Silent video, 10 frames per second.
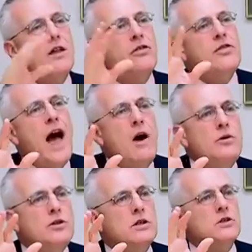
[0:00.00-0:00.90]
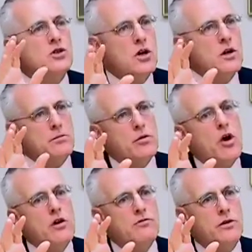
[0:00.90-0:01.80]
the thousands per
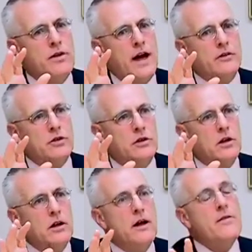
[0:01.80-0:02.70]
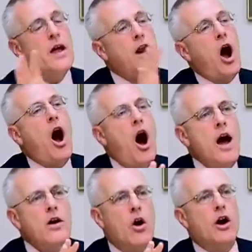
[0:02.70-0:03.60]
100,000. And
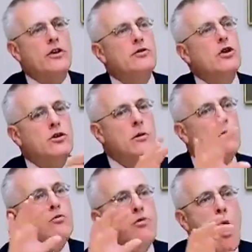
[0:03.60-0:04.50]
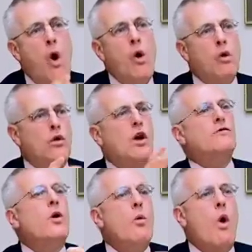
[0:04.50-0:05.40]
I argue that the role of
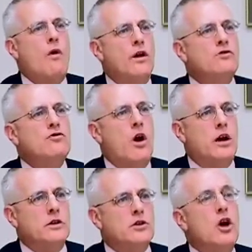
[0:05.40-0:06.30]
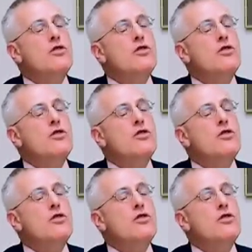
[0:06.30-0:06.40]
the war on drugs,